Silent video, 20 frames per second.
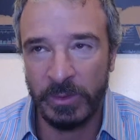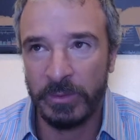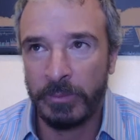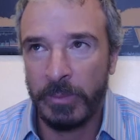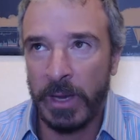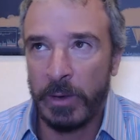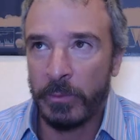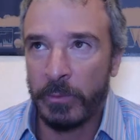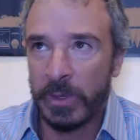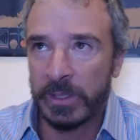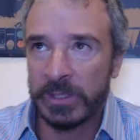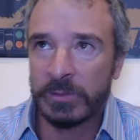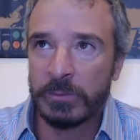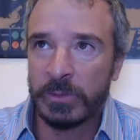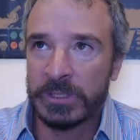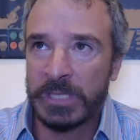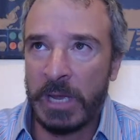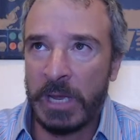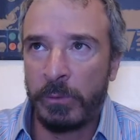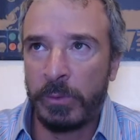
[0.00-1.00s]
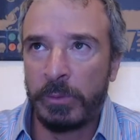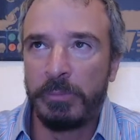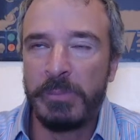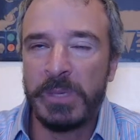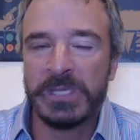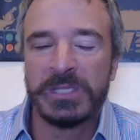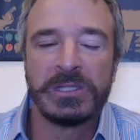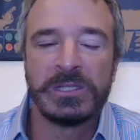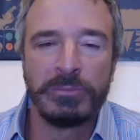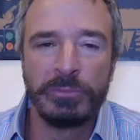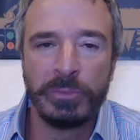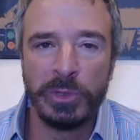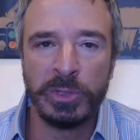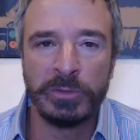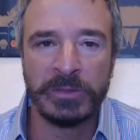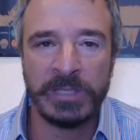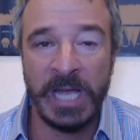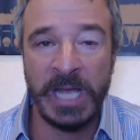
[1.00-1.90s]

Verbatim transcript: my risk was I would miss the move,